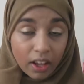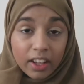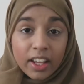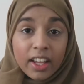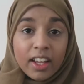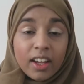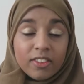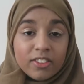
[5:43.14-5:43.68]

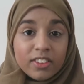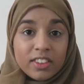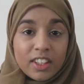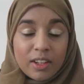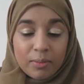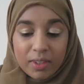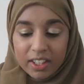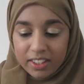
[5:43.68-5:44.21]
Okay, I'm just
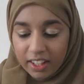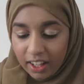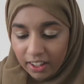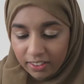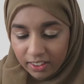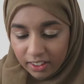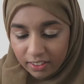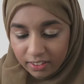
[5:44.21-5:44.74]
going to blend it
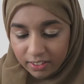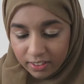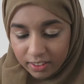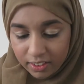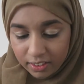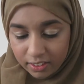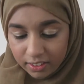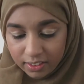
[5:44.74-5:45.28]
out now.
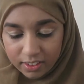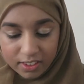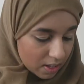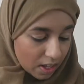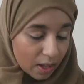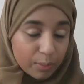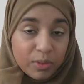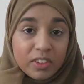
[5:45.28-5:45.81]

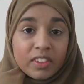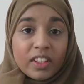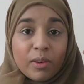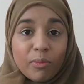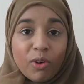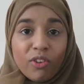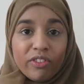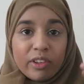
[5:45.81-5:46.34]
I'm using a
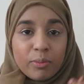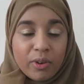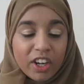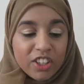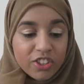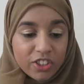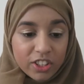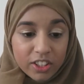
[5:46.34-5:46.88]
Morphe
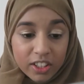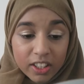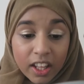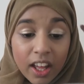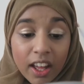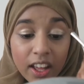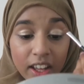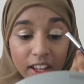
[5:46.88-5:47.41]
brush to do
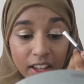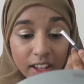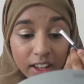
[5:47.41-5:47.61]
that.